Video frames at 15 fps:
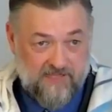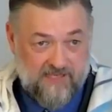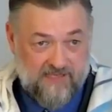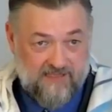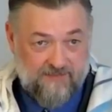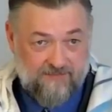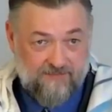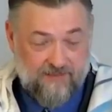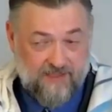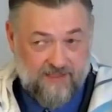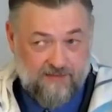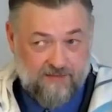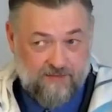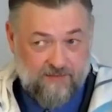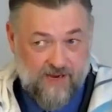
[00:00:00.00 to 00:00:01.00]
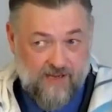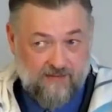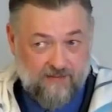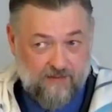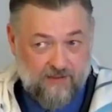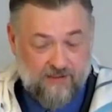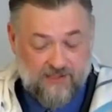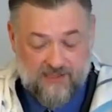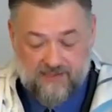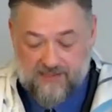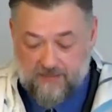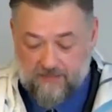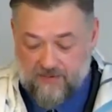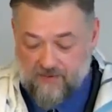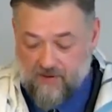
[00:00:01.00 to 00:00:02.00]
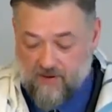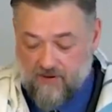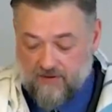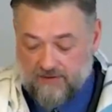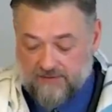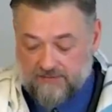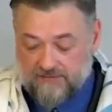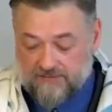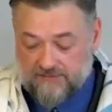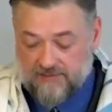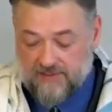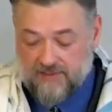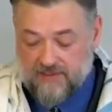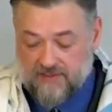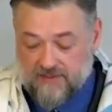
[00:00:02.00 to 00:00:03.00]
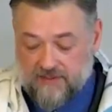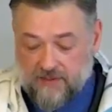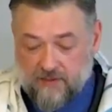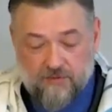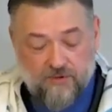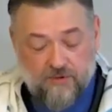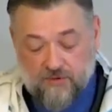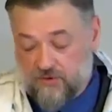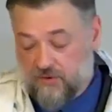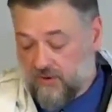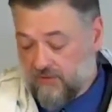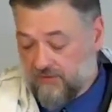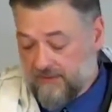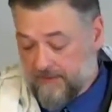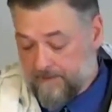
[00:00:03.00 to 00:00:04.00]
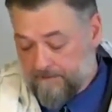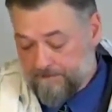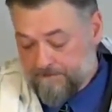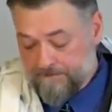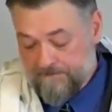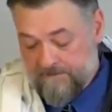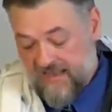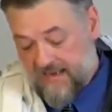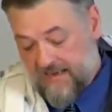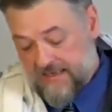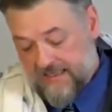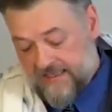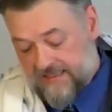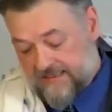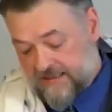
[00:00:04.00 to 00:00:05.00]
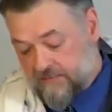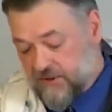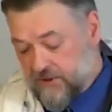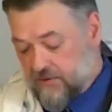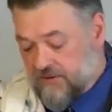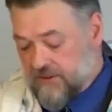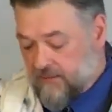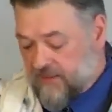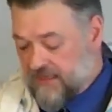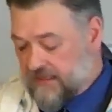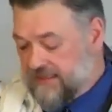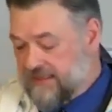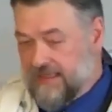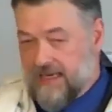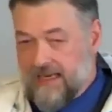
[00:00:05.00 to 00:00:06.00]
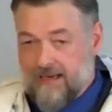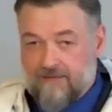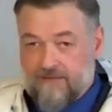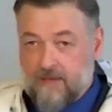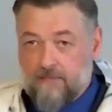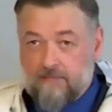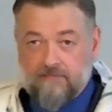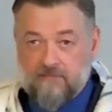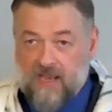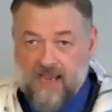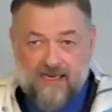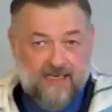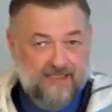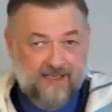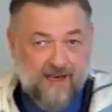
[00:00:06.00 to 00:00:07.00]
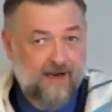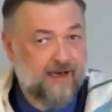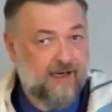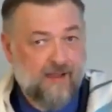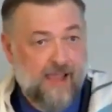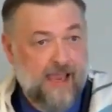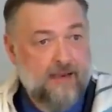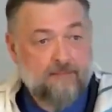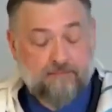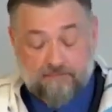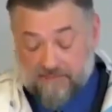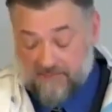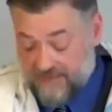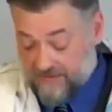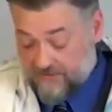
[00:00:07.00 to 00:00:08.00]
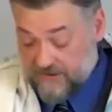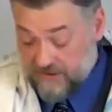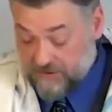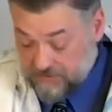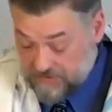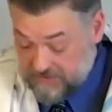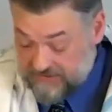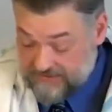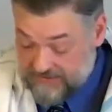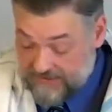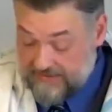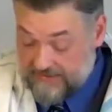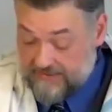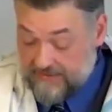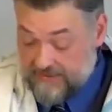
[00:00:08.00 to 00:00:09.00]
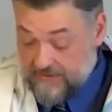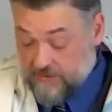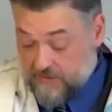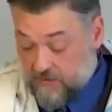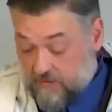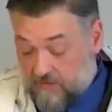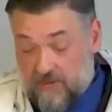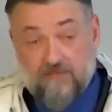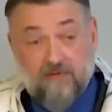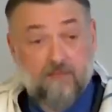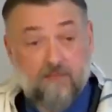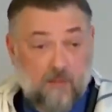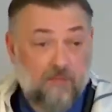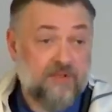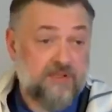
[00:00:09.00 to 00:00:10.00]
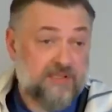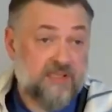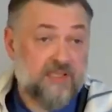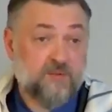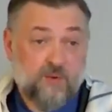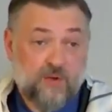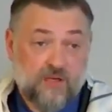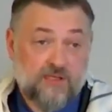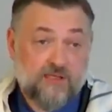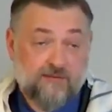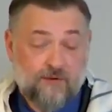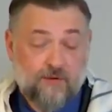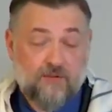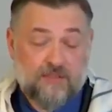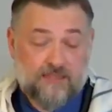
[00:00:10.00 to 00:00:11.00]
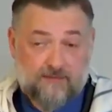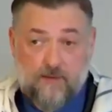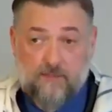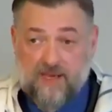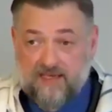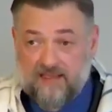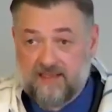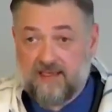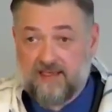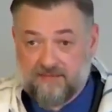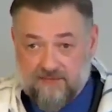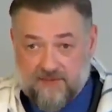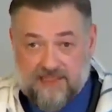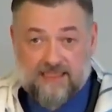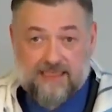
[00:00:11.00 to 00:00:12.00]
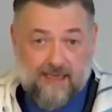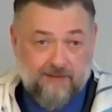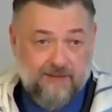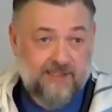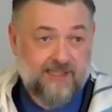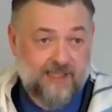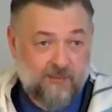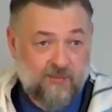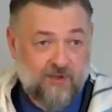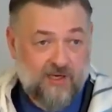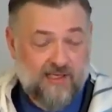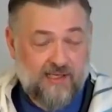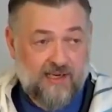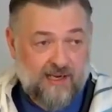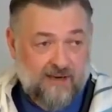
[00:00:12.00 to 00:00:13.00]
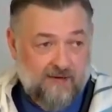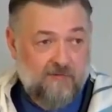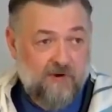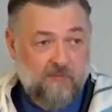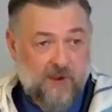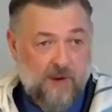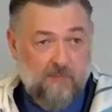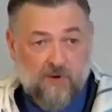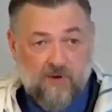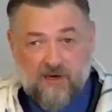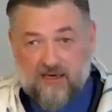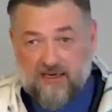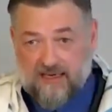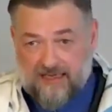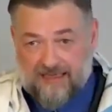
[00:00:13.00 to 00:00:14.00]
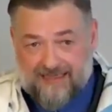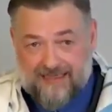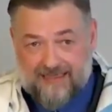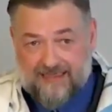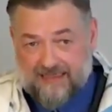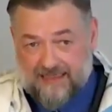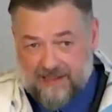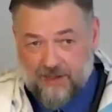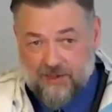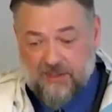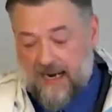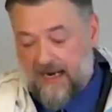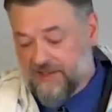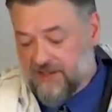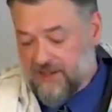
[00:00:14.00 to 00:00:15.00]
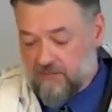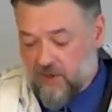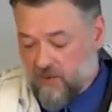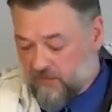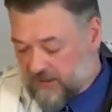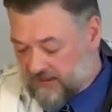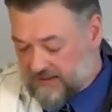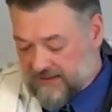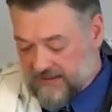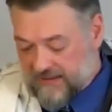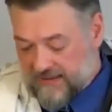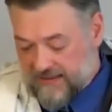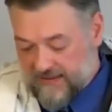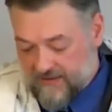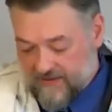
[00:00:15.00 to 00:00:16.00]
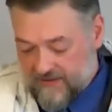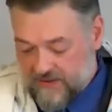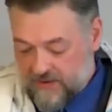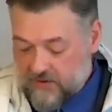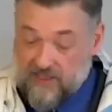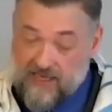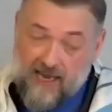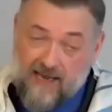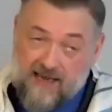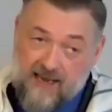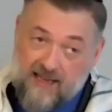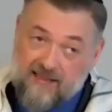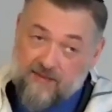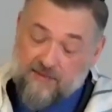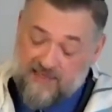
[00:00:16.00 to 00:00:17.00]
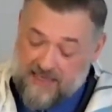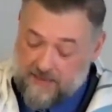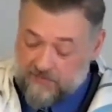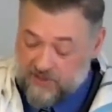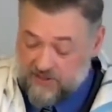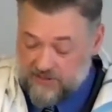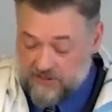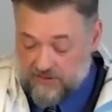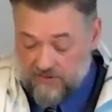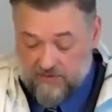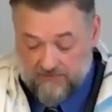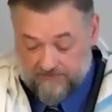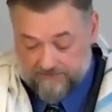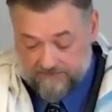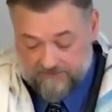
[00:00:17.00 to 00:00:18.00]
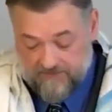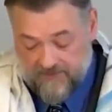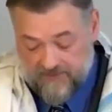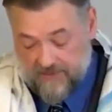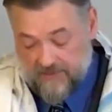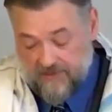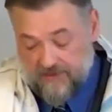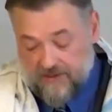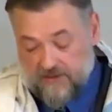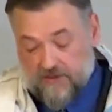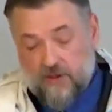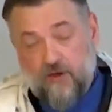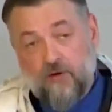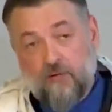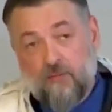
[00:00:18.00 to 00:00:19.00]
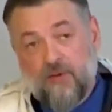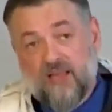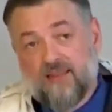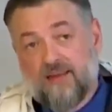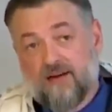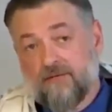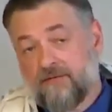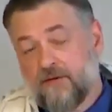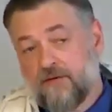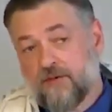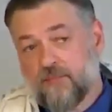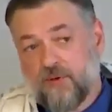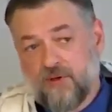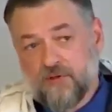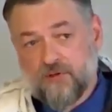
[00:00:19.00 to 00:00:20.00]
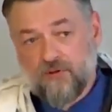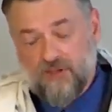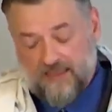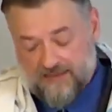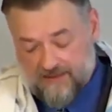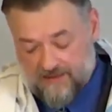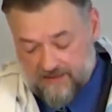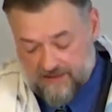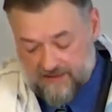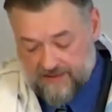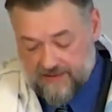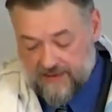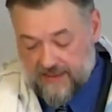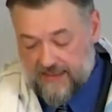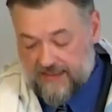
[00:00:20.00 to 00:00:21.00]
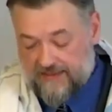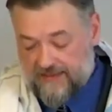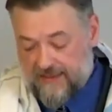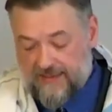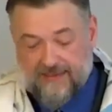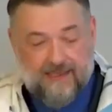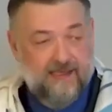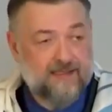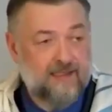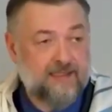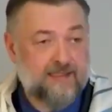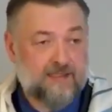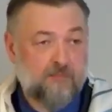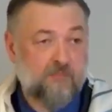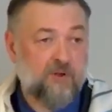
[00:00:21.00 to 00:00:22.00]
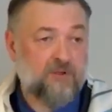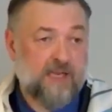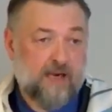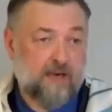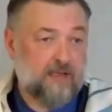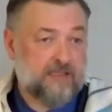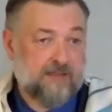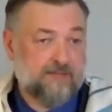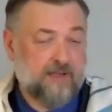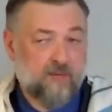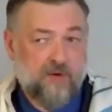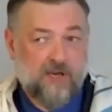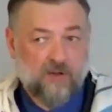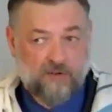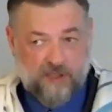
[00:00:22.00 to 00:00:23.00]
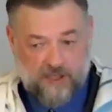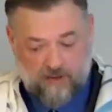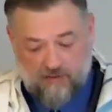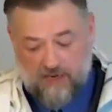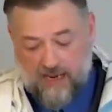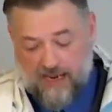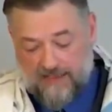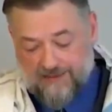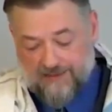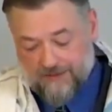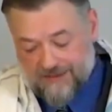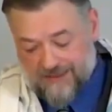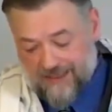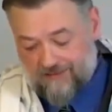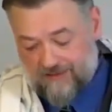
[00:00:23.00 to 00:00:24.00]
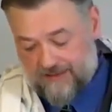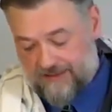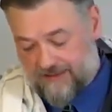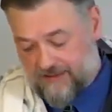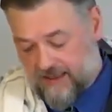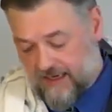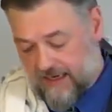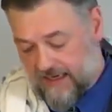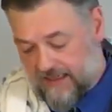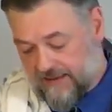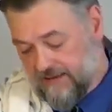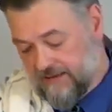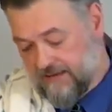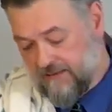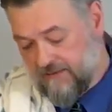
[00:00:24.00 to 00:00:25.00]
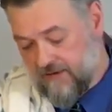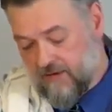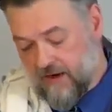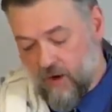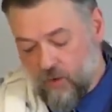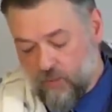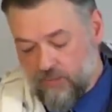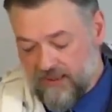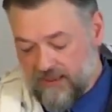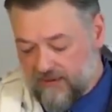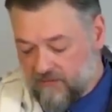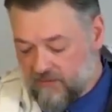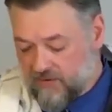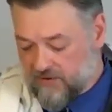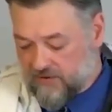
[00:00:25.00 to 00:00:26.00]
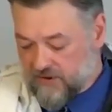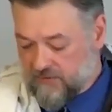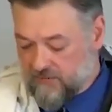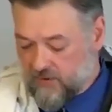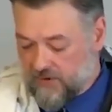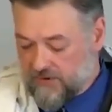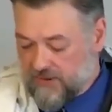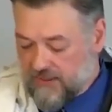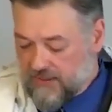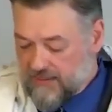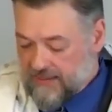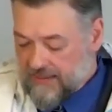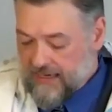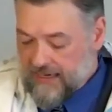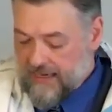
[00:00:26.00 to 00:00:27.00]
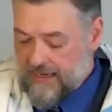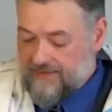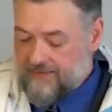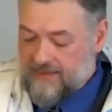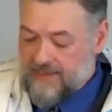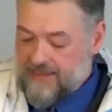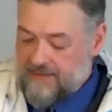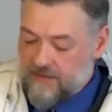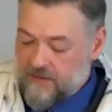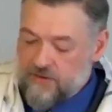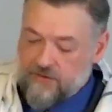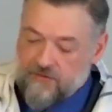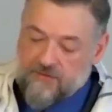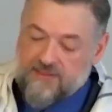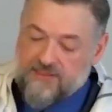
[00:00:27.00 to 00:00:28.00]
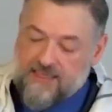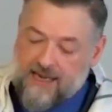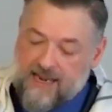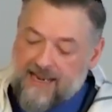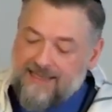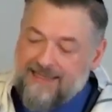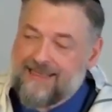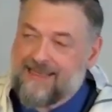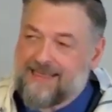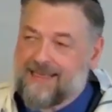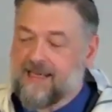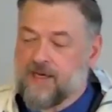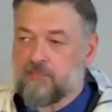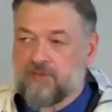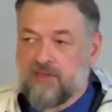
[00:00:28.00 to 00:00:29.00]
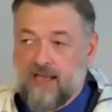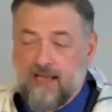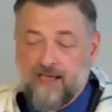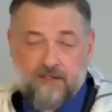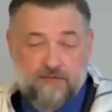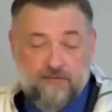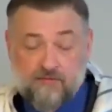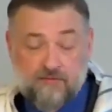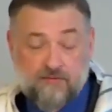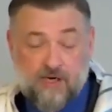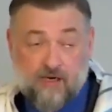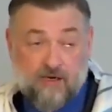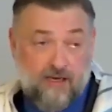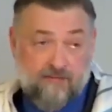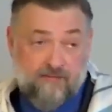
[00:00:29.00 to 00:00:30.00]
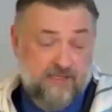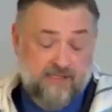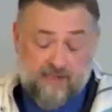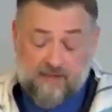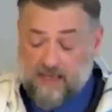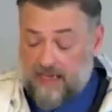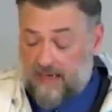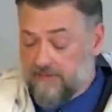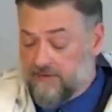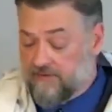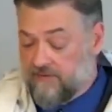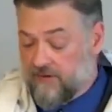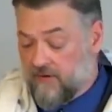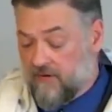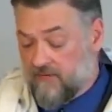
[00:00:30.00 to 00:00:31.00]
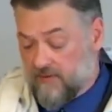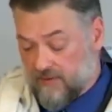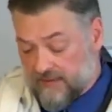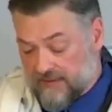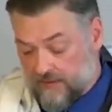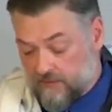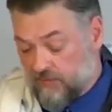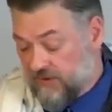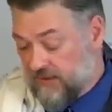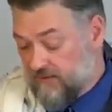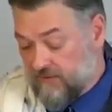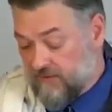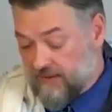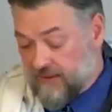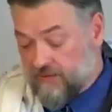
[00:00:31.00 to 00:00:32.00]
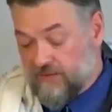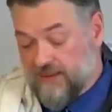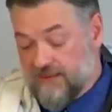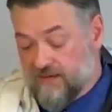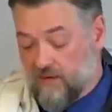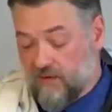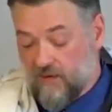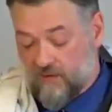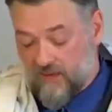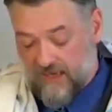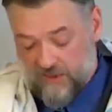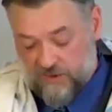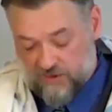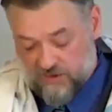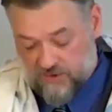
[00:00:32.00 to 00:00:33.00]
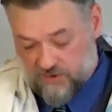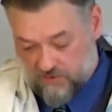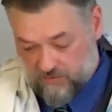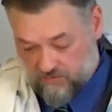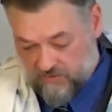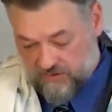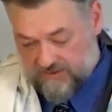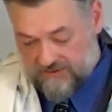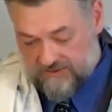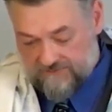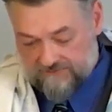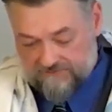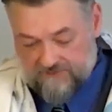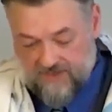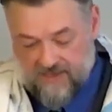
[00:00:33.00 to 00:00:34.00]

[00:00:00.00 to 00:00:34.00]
They definitely do not look like they belong. So, to control them, he subdued them and enslaved them, an entire clan. That's what the Torah says. And so we remember this experience, of course, every Pesach as we sit down to celebrate. Remember this tragic moment in our history, and then the redemption too. So, but there are few spiritual lessons uh, that I think this simple narrative that we all know has to tell us, and the very opening of Book of Shemot. And these are truths that I think can apply to our everyday lives very, very simply, even though these are all ancient stories.